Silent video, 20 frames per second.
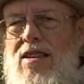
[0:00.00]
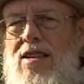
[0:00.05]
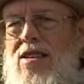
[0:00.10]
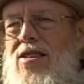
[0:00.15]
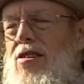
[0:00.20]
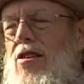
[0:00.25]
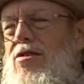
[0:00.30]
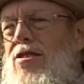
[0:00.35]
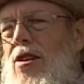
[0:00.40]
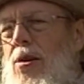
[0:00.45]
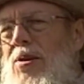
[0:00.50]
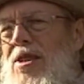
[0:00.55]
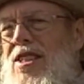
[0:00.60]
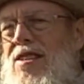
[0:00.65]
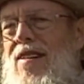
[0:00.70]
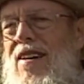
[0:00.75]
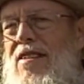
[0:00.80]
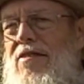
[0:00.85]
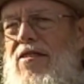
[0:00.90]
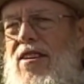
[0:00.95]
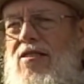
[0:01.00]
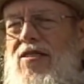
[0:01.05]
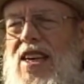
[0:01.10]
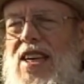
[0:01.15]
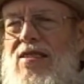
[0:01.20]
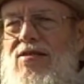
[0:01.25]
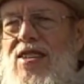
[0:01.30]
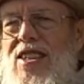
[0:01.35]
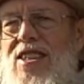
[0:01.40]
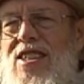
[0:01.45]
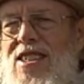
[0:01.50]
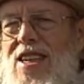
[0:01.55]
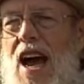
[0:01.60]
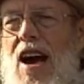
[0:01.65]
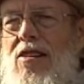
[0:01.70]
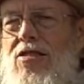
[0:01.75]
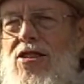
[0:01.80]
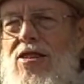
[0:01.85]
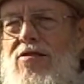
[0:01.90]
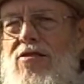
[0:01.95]
There's also a slight feeling of
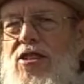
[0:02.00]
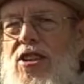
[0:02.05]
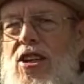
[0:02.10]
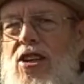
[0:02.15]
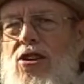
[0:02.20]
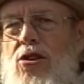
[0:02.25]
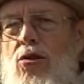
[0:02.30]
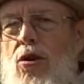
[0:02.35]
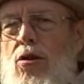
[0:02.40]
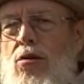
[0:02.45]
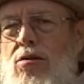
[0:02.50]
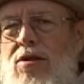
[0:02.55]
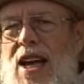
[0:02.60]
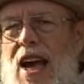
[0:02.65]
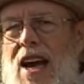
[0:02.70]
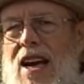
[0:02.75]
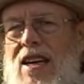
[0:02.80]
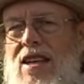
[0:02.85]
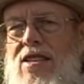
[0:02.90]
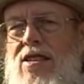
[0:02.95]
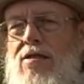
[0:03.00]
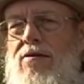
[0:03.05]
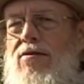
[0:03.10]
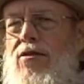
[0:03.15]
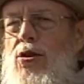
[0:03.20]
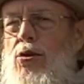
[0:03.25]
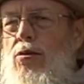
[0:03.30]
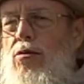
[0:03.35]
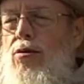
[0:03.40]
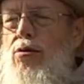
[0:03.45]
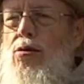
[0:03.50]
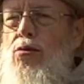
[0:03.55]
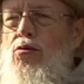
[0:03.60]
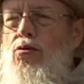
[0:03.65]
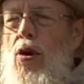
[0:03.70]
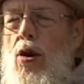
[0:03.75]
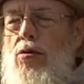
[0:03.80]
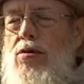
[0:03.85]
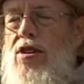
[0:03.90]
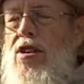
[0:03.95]
nostalgia for the good old days, viewed through
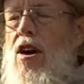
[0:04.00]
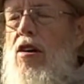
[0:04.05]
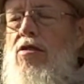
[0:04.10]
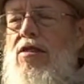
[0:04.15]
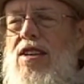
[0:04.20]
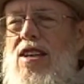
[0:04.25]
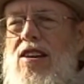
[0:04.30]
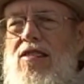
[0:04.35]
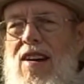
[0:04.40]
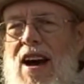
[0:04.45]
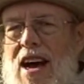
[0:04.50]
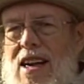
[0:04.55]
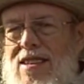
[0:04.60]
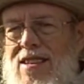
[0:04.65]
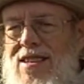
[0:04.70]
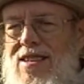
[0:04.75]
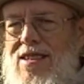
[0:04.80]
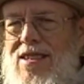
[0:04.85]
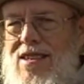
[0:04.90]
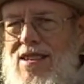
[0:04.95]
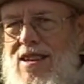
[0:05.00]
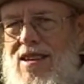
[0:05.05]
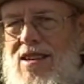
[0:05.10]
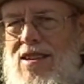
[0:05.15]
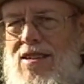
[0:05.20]
rose-colored glasses.